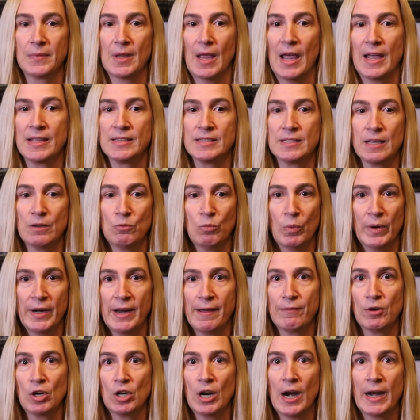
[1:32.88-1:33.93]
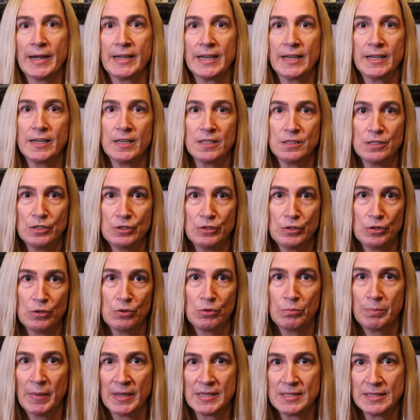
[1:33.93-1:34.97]
I said whatever I needed to
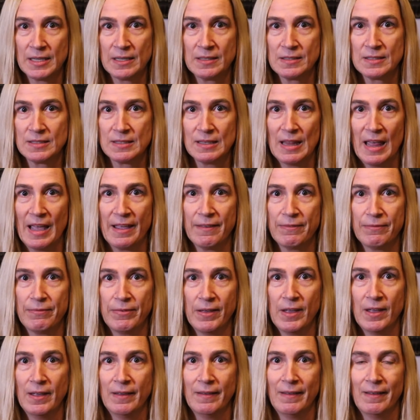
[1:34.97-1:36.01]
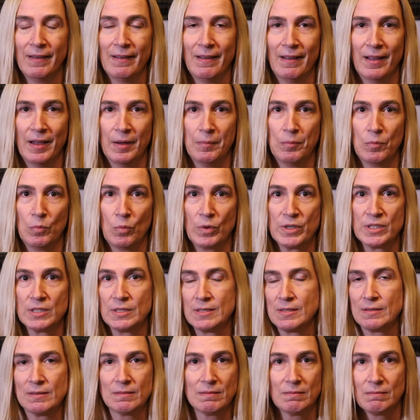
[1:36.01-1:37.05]
do. My son's life
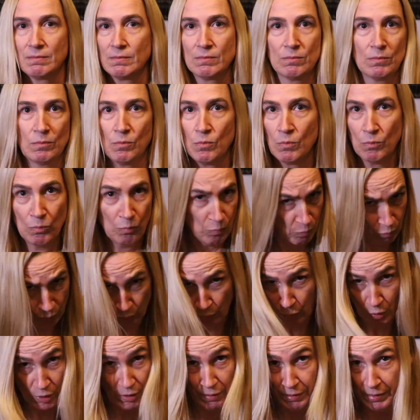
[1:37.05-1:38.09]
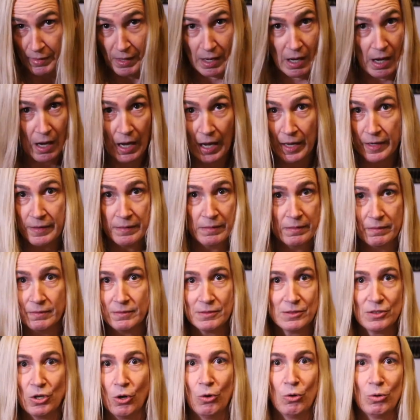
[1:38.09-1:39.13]
was worth
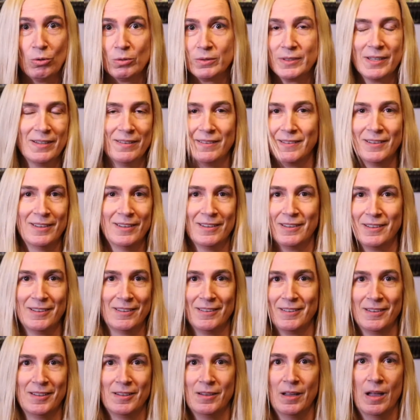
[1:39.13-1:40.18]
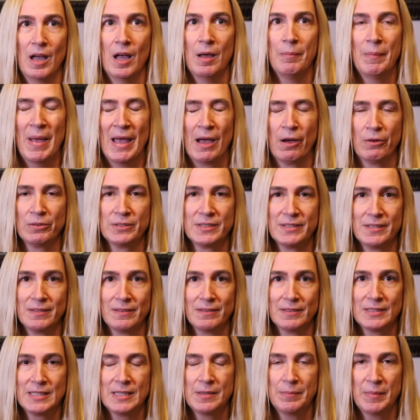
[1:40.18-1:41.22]
untold amount
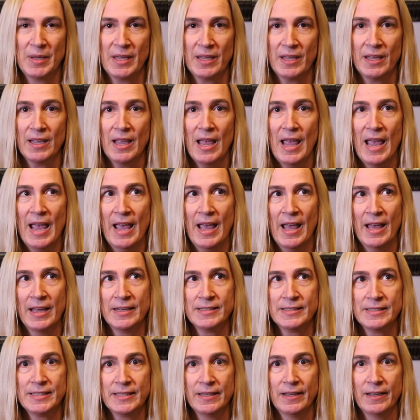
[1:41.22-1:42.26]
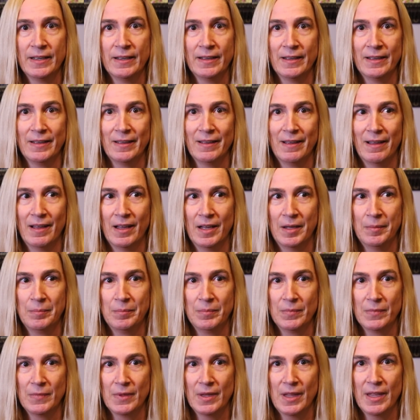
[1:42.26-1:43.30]
to me, and
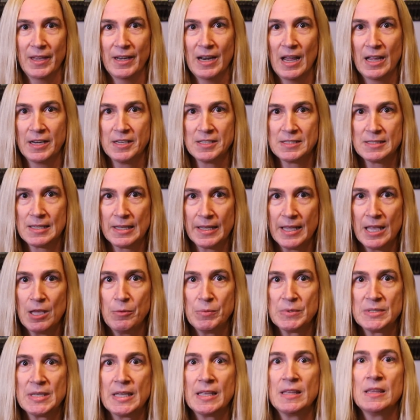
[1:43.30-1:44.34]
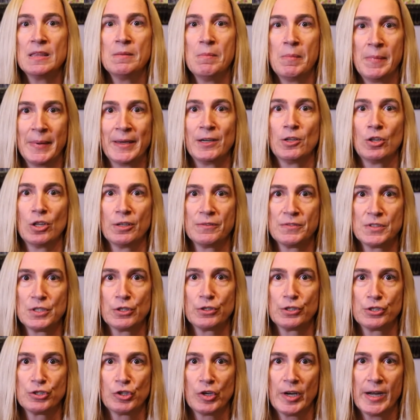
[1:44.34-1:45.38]
honestly, he was in the middle of
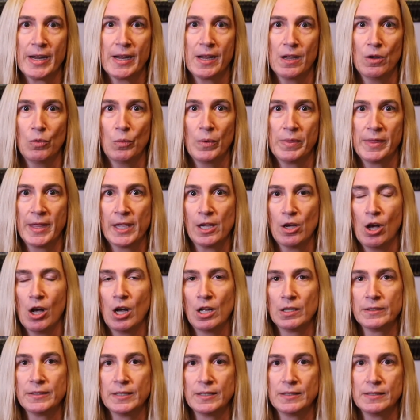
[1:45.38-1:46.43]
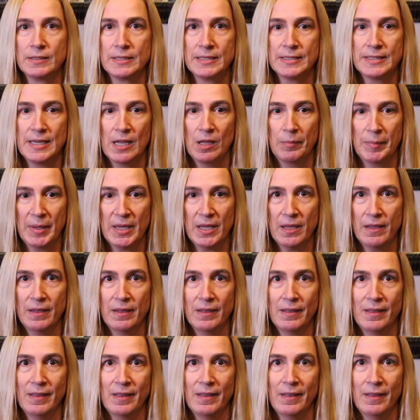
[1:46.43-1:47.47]
surgery when they called to tell me
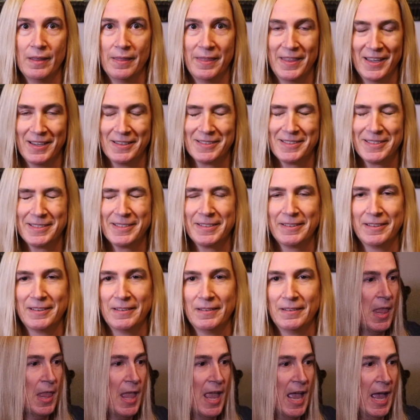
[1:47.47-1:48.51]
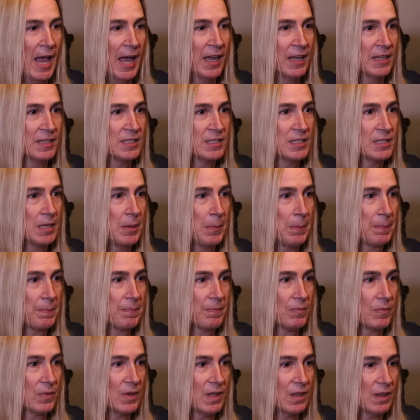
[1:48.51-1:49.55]
this. As
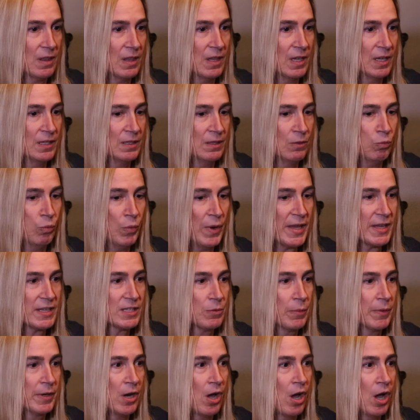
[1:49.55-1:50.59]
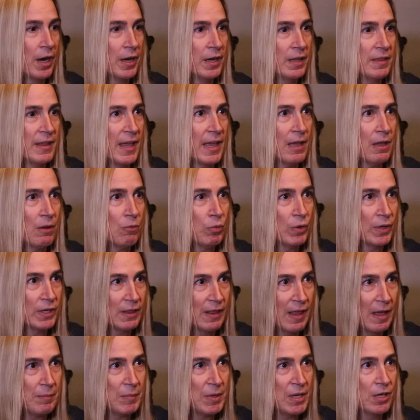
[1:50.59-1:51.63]
the weeks went on, and they would
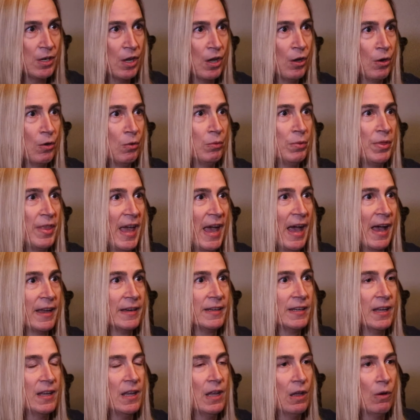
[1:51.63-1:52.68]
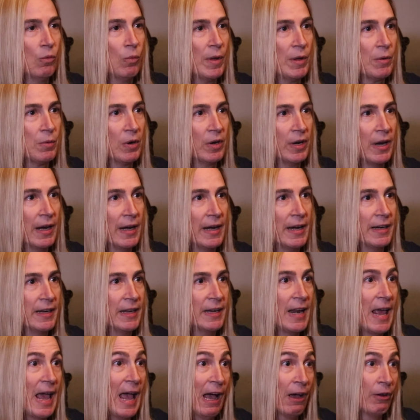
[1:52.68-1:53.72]
let me know that we were in
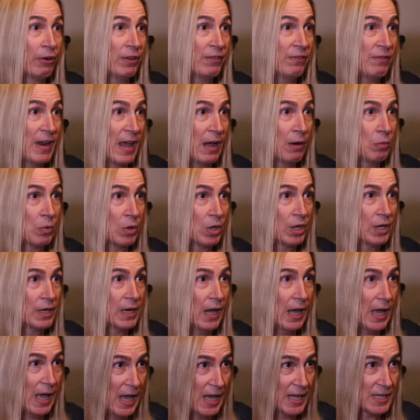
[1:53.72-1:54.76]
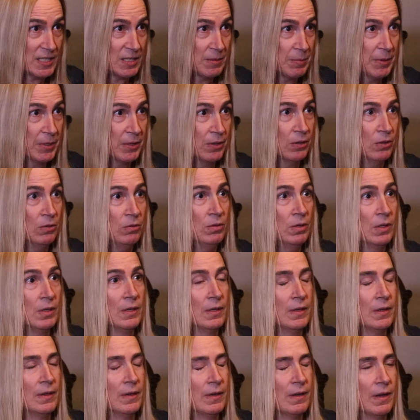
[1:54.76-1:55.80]
an out-of-network hospital,
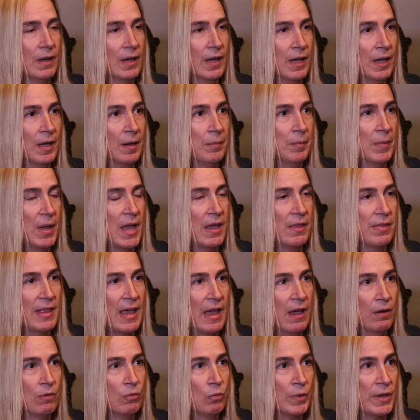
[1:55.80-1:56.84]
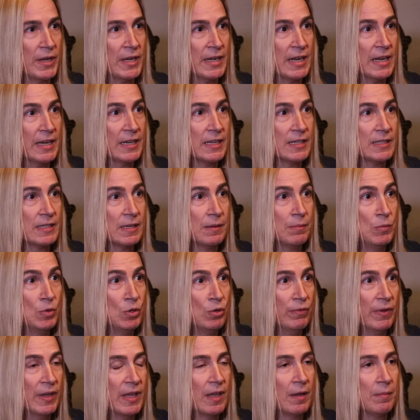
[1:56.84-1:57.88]
and that we needed to
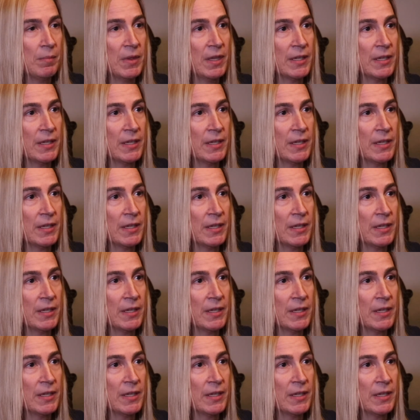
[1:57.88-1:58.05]
move him.